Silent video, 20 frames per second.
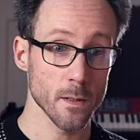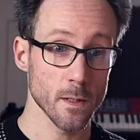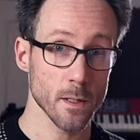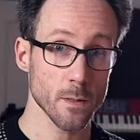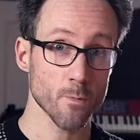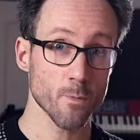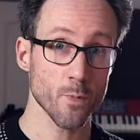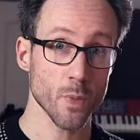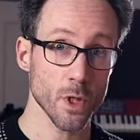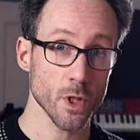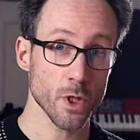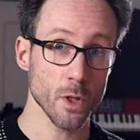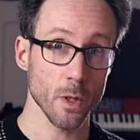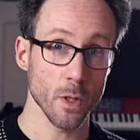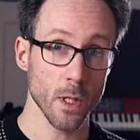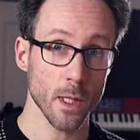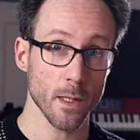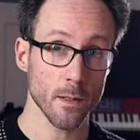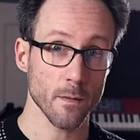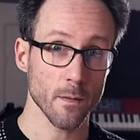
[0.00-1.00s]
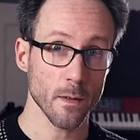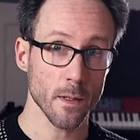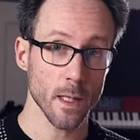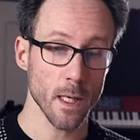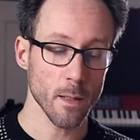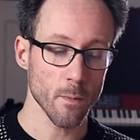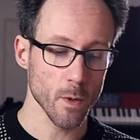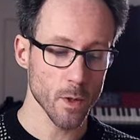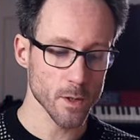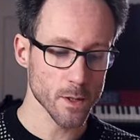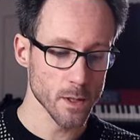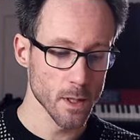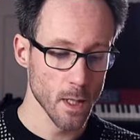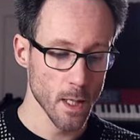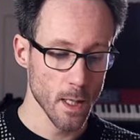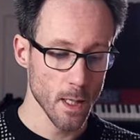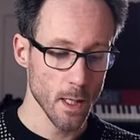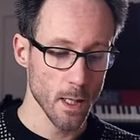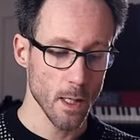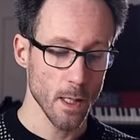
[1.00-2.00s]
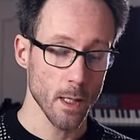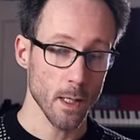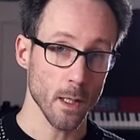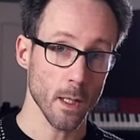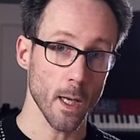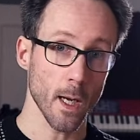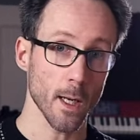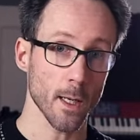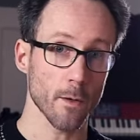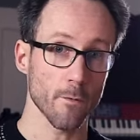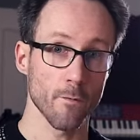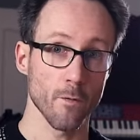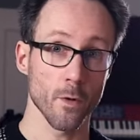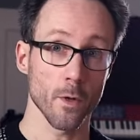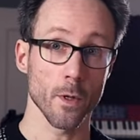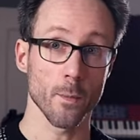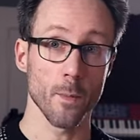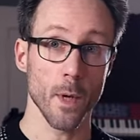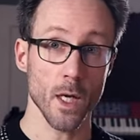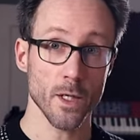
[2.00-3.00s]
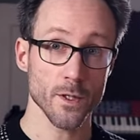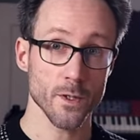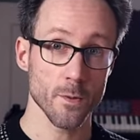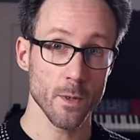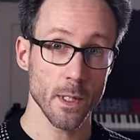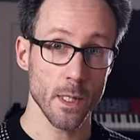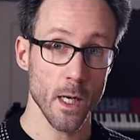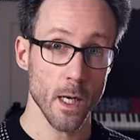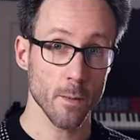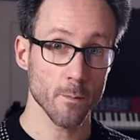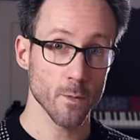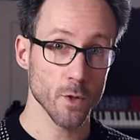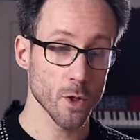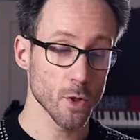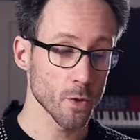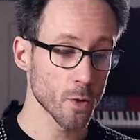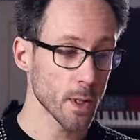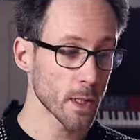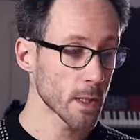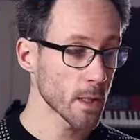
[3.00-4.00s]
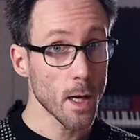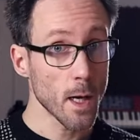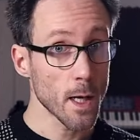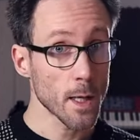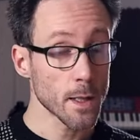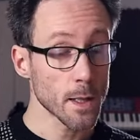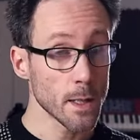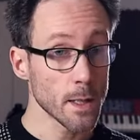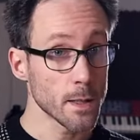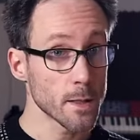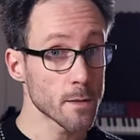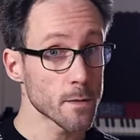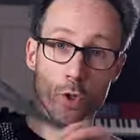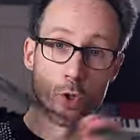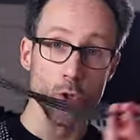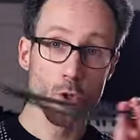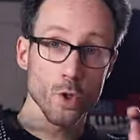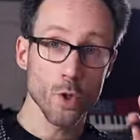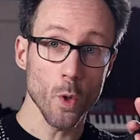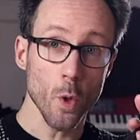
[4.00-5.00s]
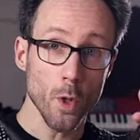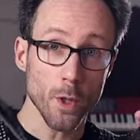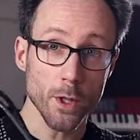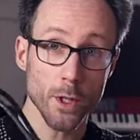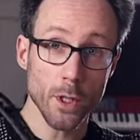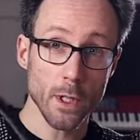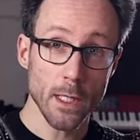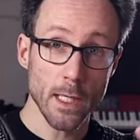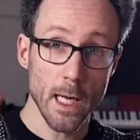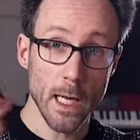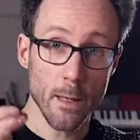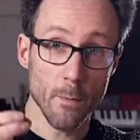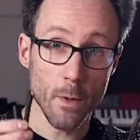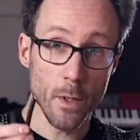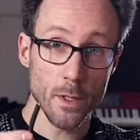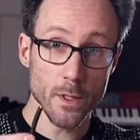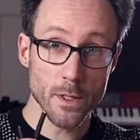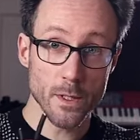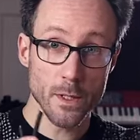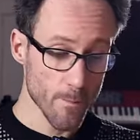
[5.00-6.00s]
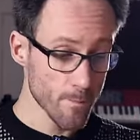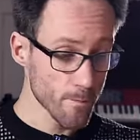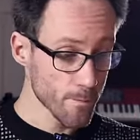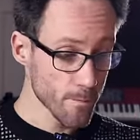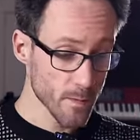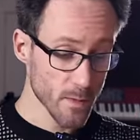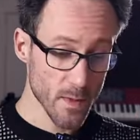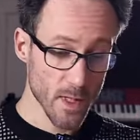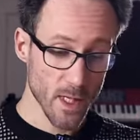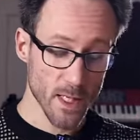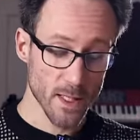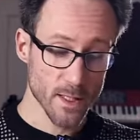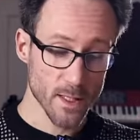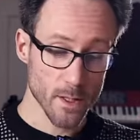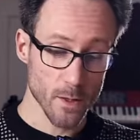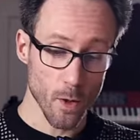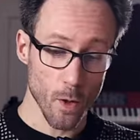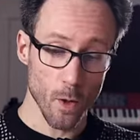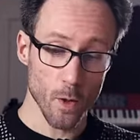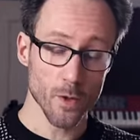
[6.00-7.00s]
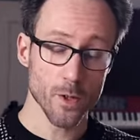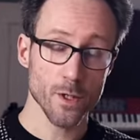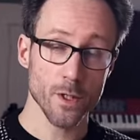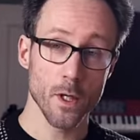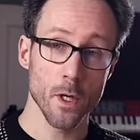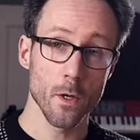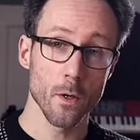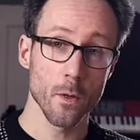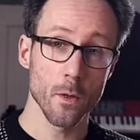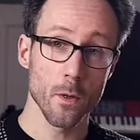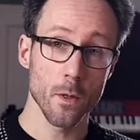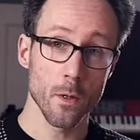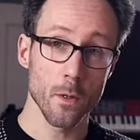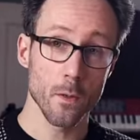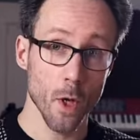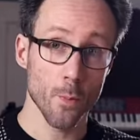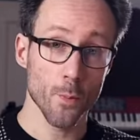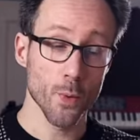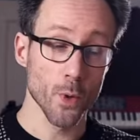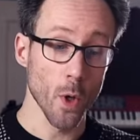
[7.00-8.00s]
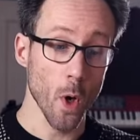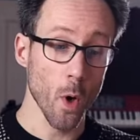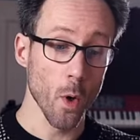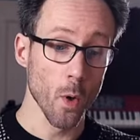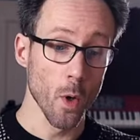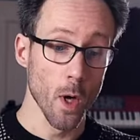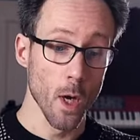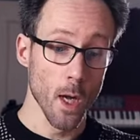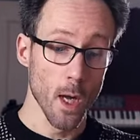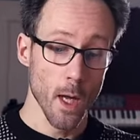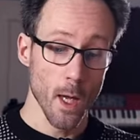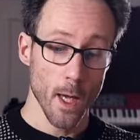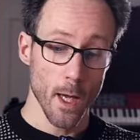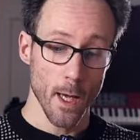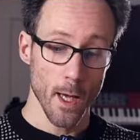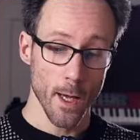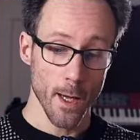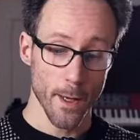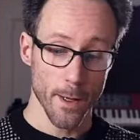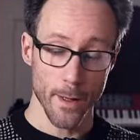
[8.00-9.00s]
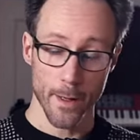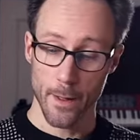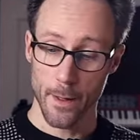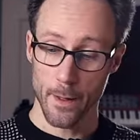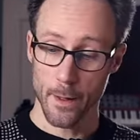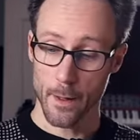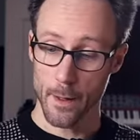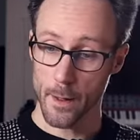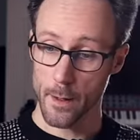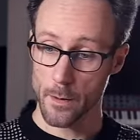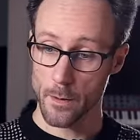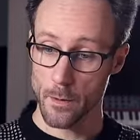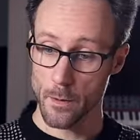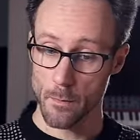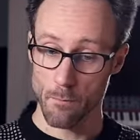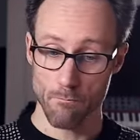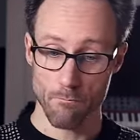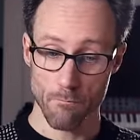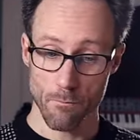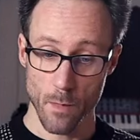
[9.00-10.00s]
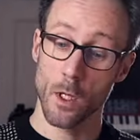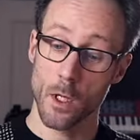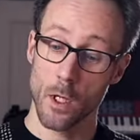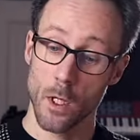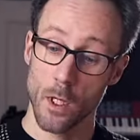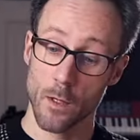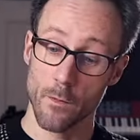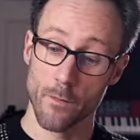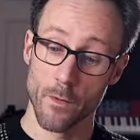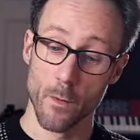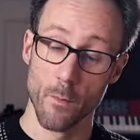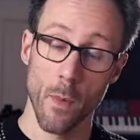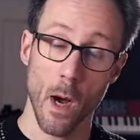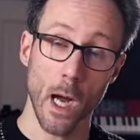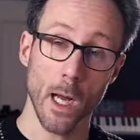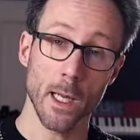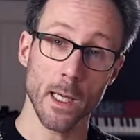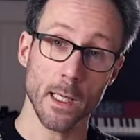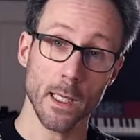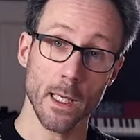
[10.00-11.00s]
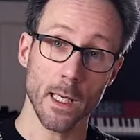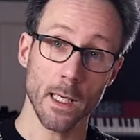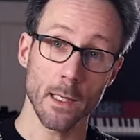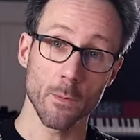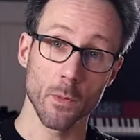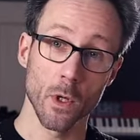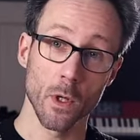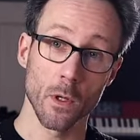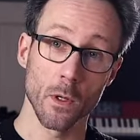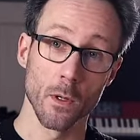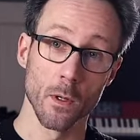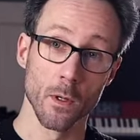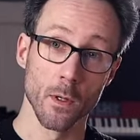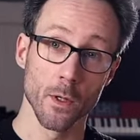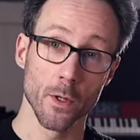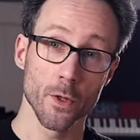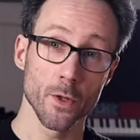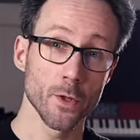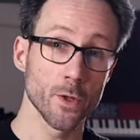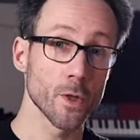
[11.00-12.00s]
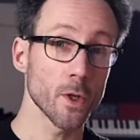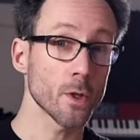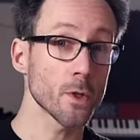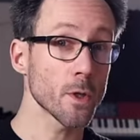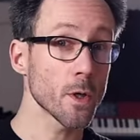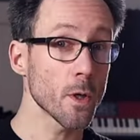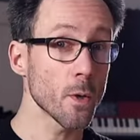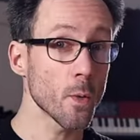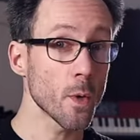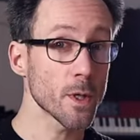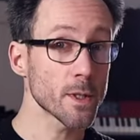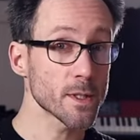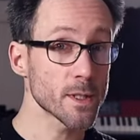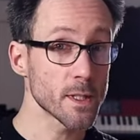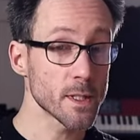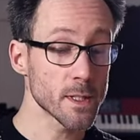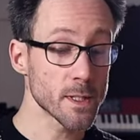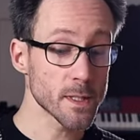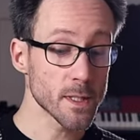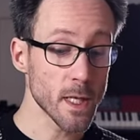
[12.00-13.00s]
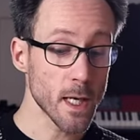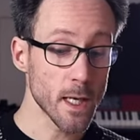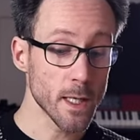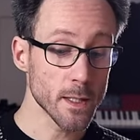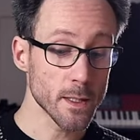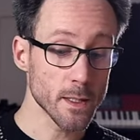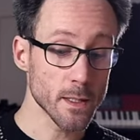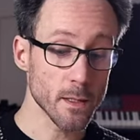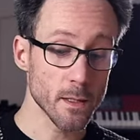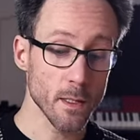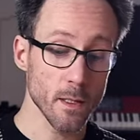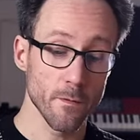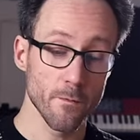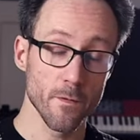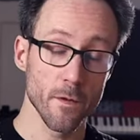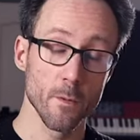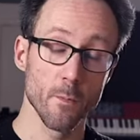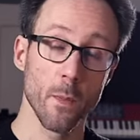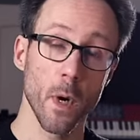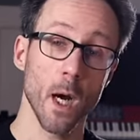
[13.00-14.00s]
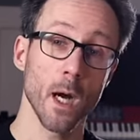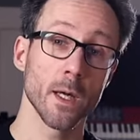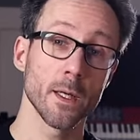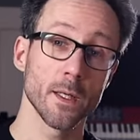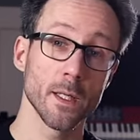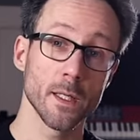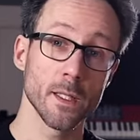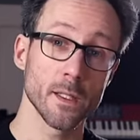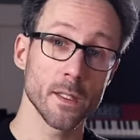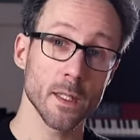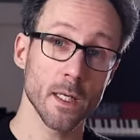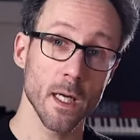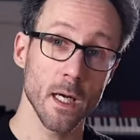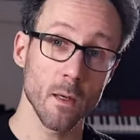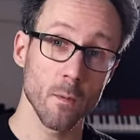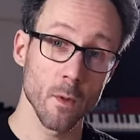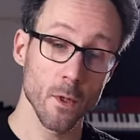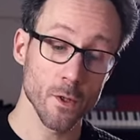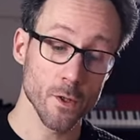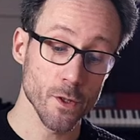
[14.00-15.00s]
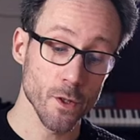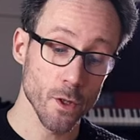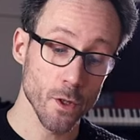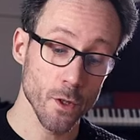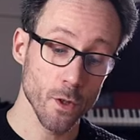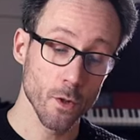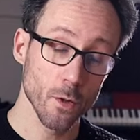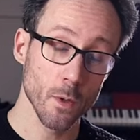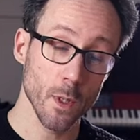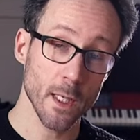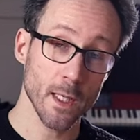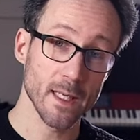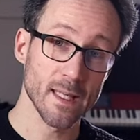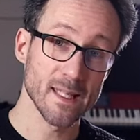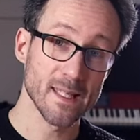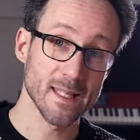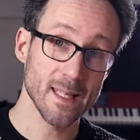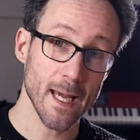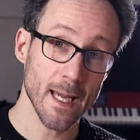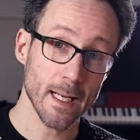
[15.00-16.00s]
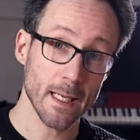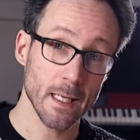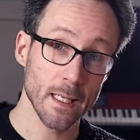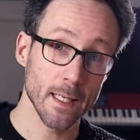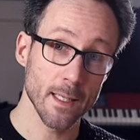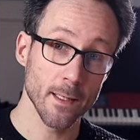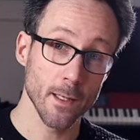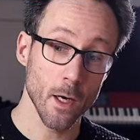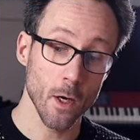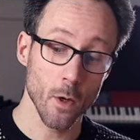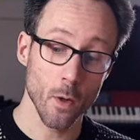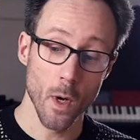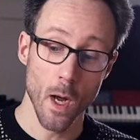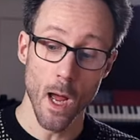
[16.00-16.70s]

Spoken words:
special length cables, like for the mastering I'm doing, I need shorter cables. That's also a pro. And if you buy a cable, you don't know what's inside. If you buy these cables, you exactly know.